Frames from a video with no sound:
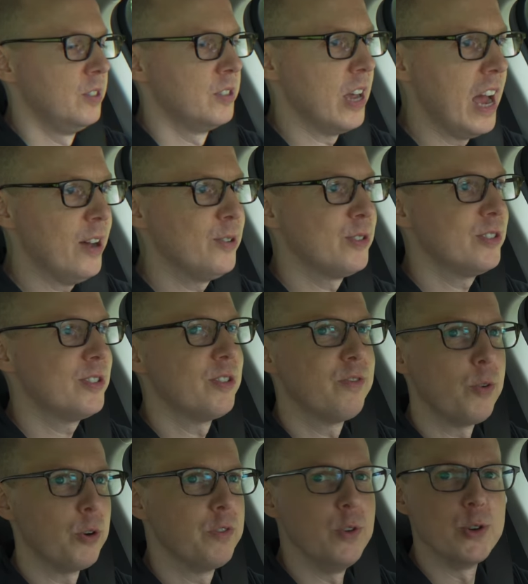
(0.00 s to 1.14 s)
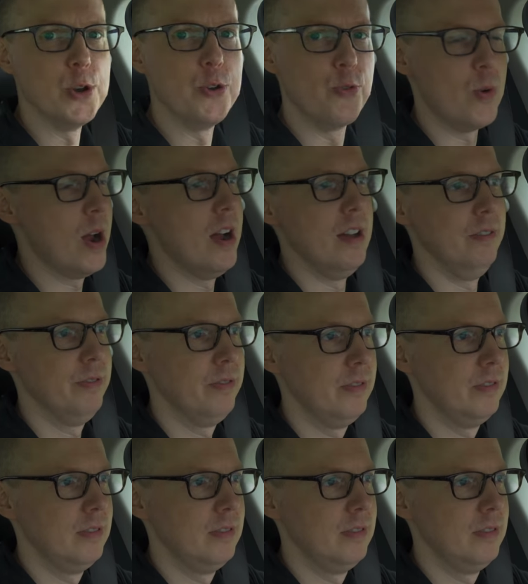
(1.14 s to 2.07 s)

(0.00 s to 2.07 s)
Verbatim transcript: So how's the Ford Fusion drive?